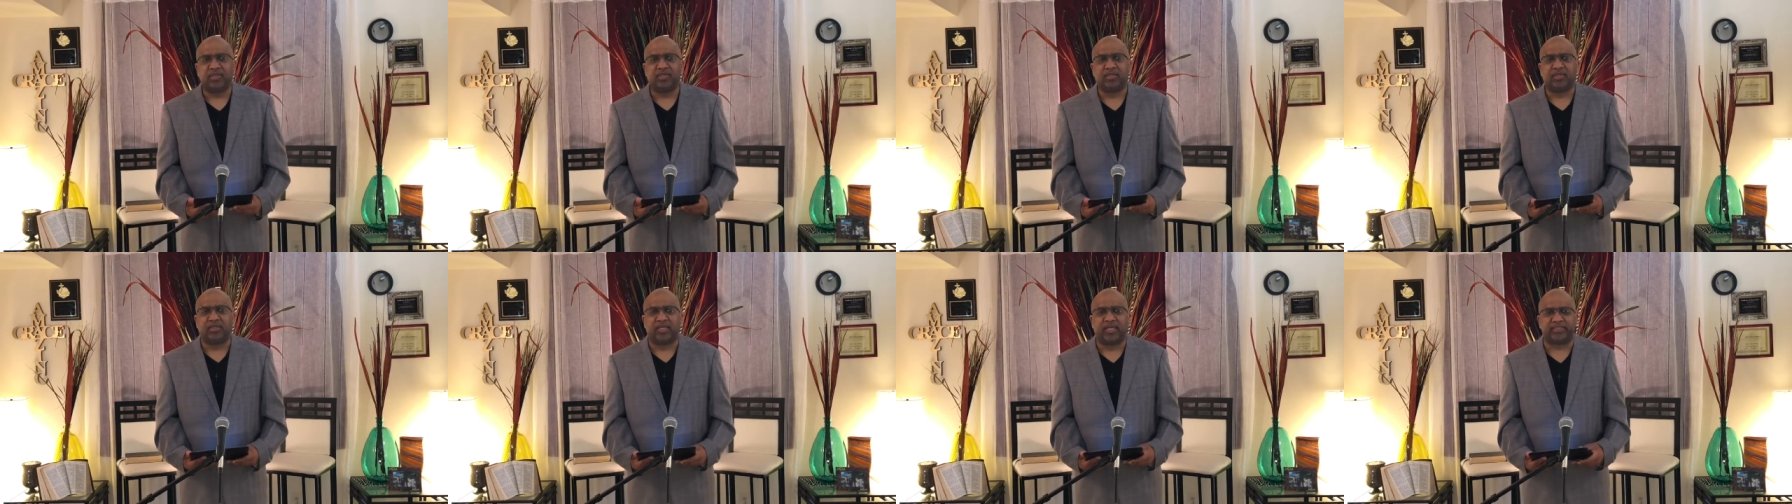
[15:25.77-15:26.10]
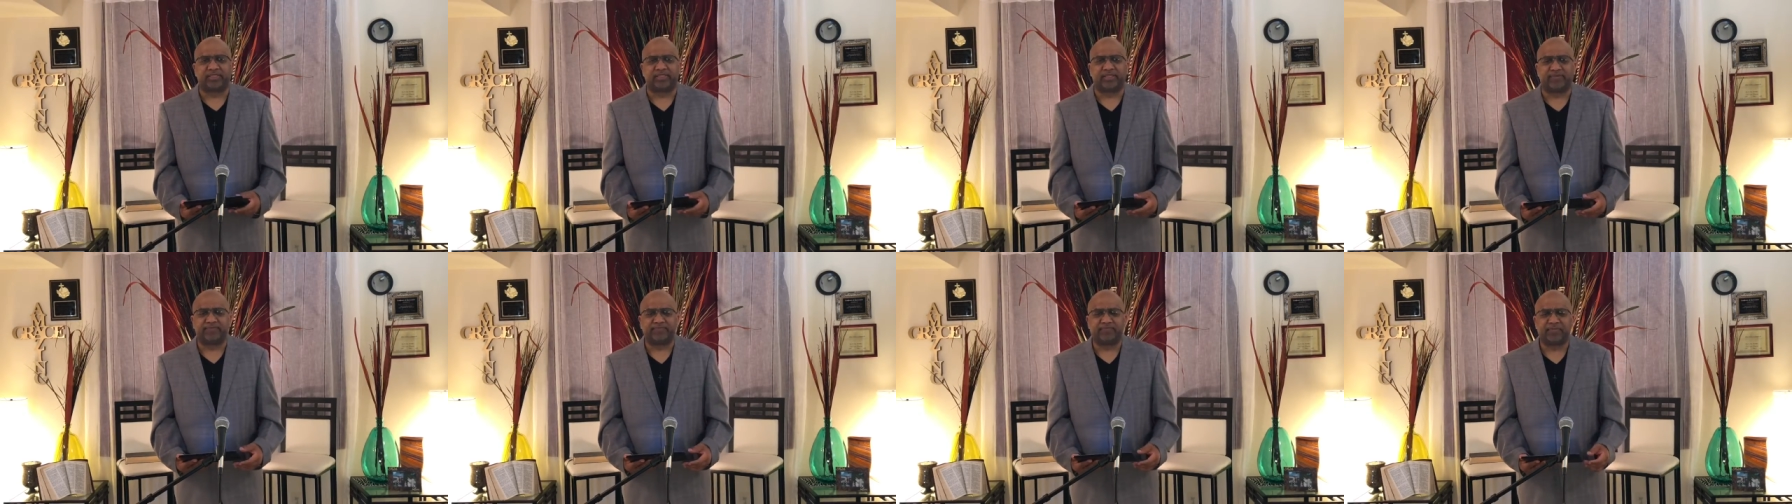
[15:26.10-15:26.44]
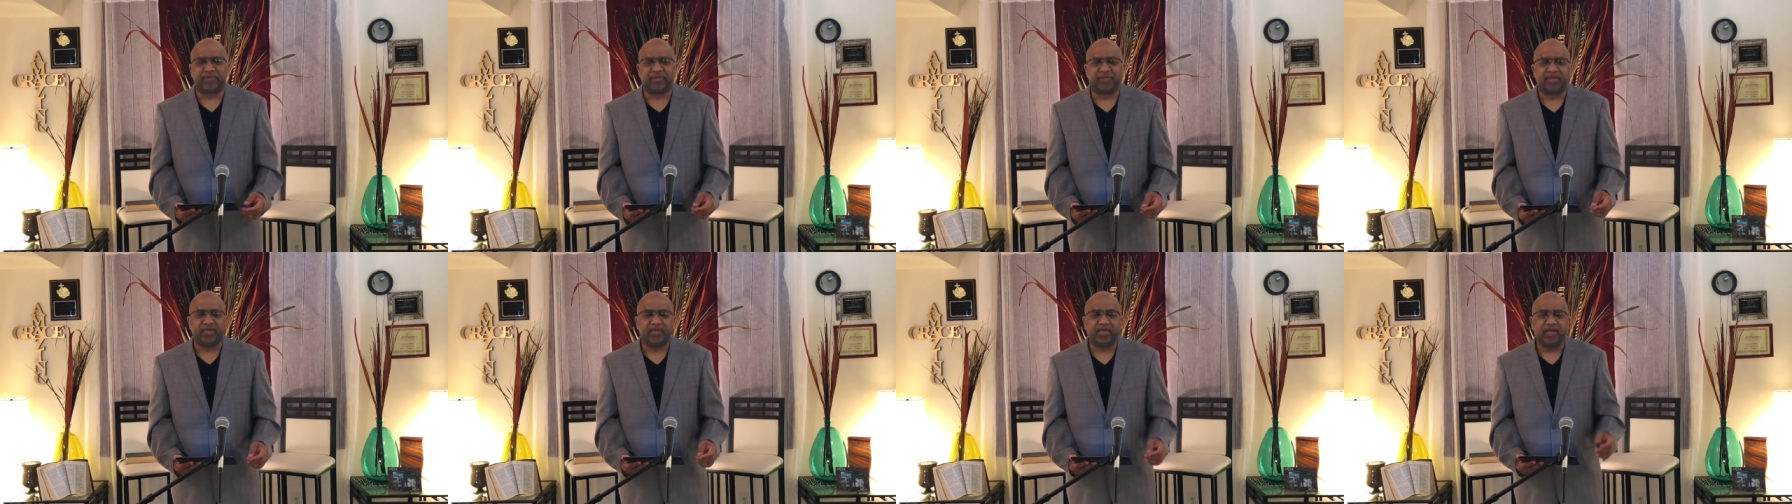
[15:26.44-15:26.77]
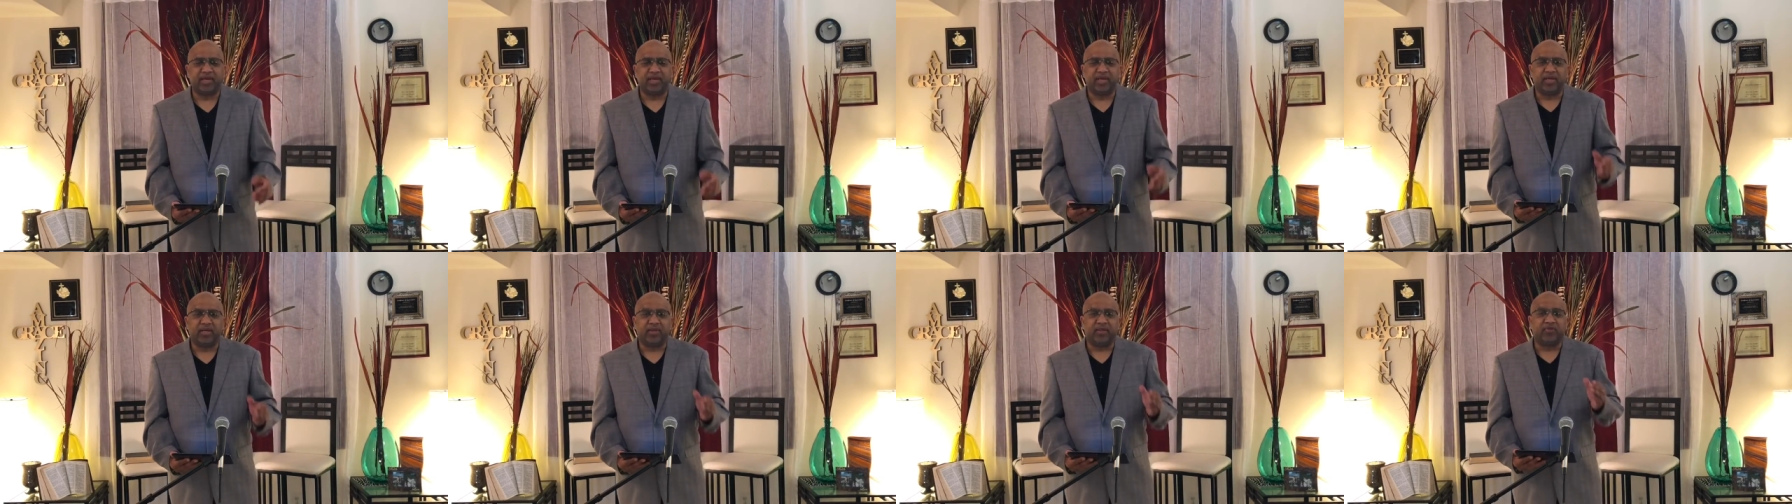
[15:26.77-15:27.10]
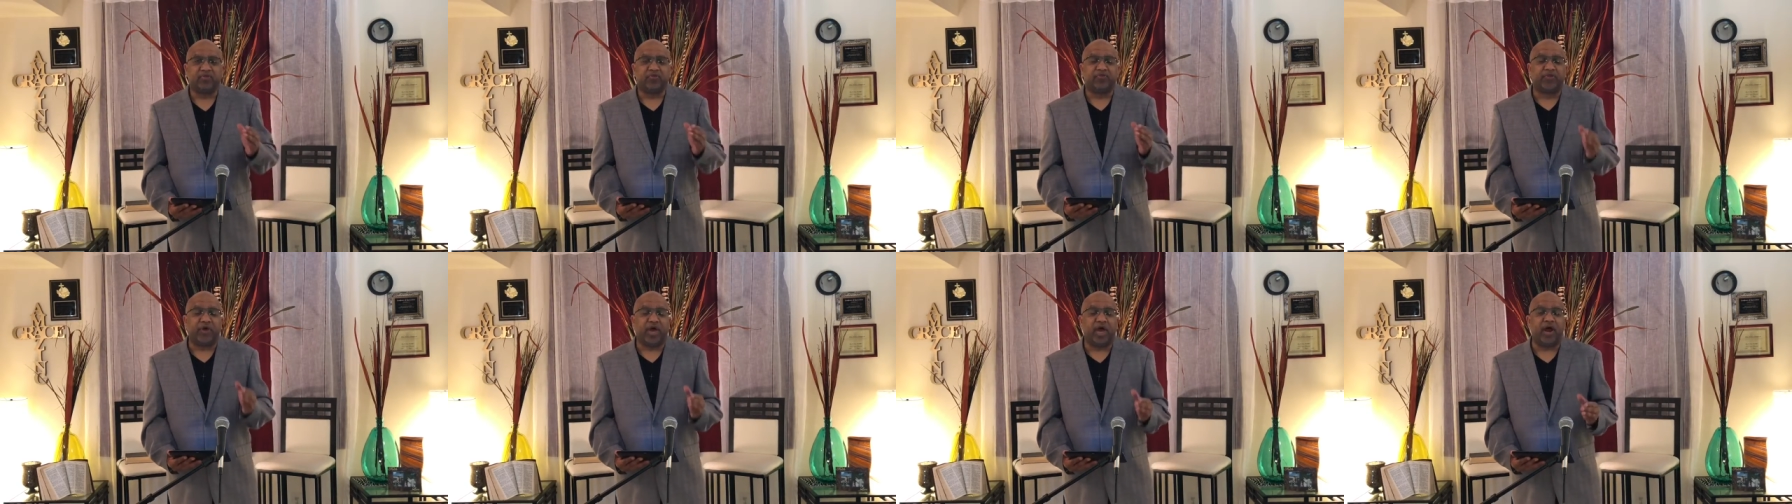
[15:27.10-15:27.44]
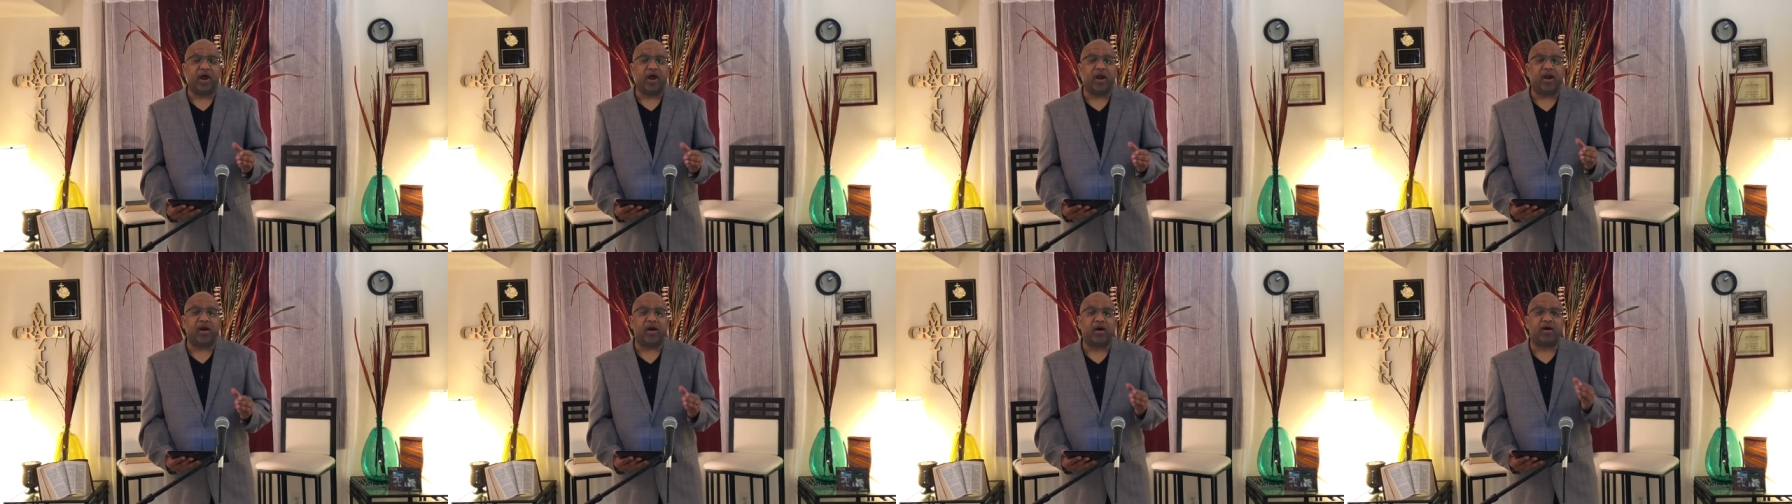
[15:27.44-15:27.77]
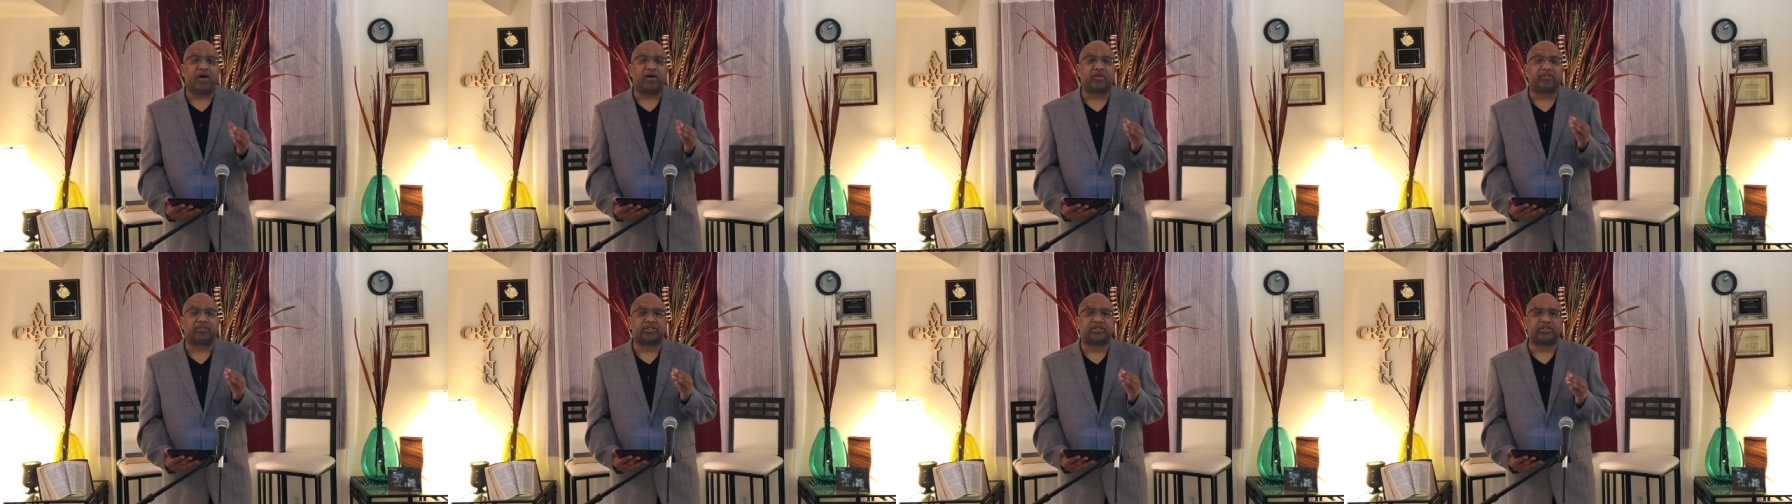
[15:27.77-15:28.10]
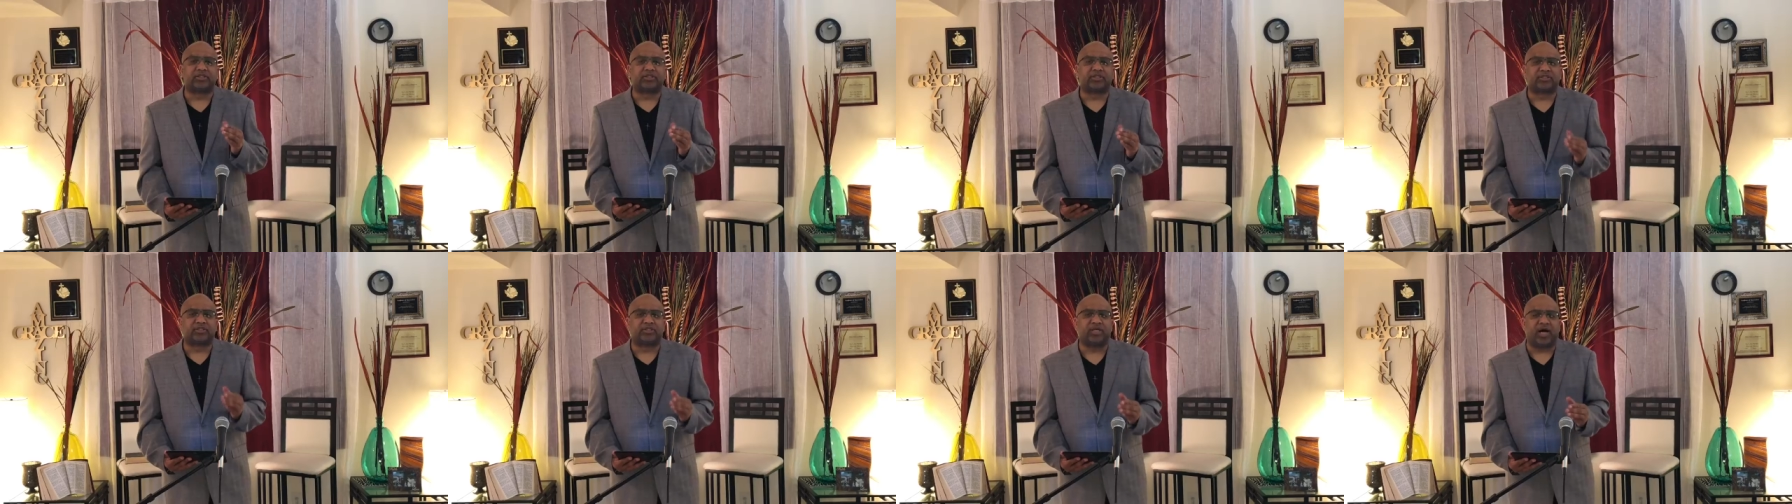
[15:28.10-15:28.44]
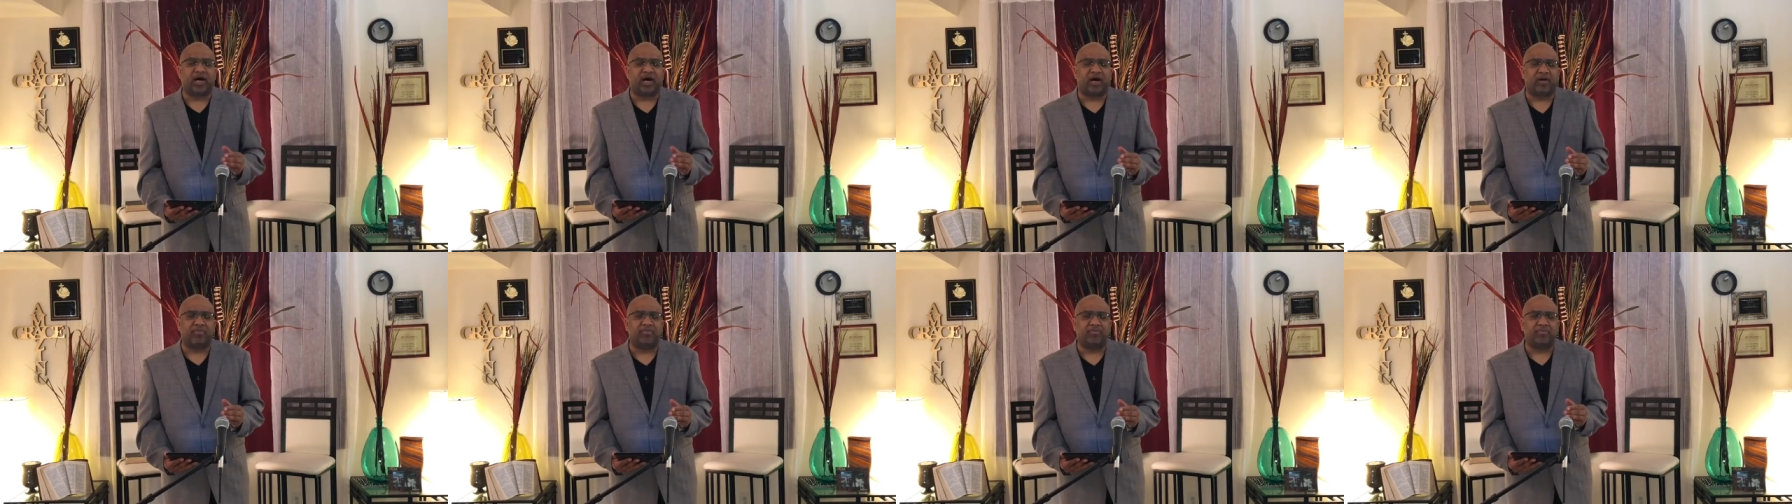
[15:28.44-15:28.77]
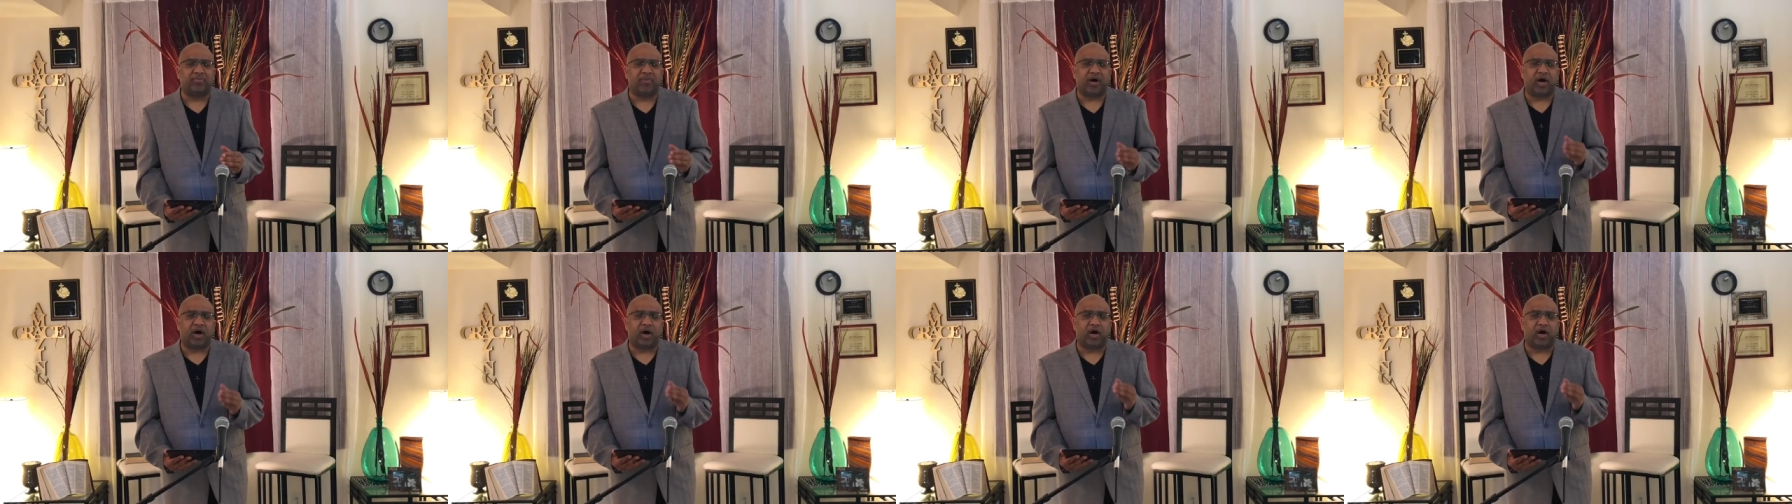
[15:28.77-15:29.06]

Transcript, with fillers: Listen, there are some